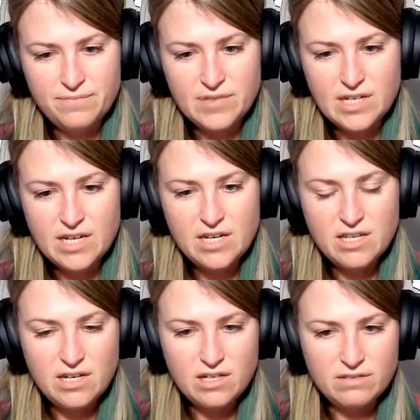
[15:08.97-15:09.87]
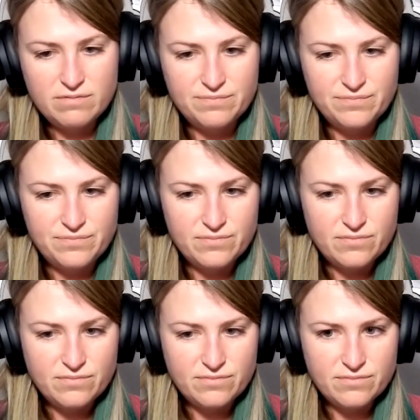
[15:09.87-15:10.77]
anything
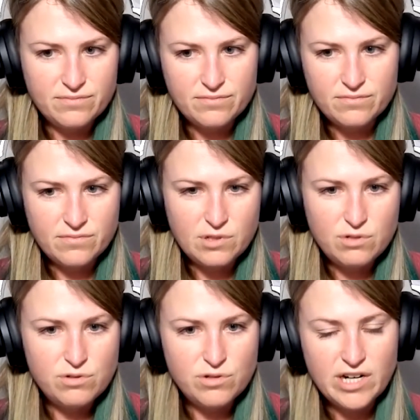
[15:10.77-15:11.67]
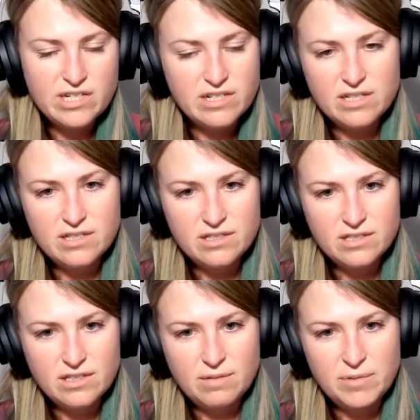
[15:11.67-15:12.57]
too crazy.
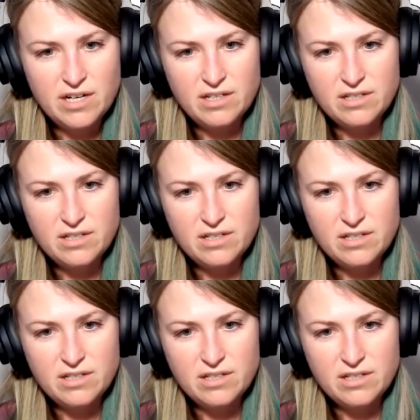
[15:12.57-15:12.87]
I mean, I